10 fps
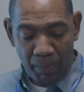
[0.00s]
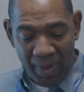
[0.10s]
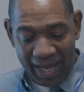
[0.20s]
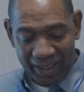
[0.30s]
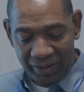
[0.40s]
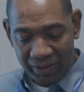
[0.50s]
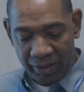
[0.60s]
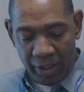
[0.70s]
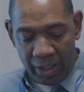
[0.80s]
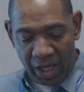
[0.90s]
back
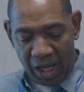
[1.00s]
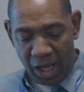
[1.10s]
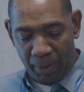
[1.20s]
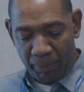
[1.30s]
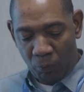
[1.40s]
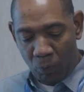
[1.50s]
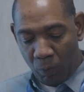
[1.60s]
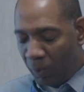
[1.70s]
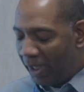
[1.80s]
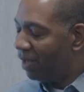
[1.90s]
to
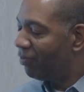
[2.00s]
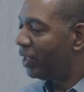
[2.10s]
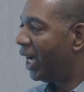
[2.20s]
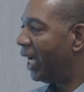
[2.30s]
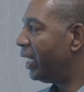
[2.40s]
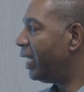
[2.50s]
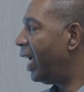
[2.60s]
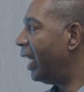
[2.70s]
what we have done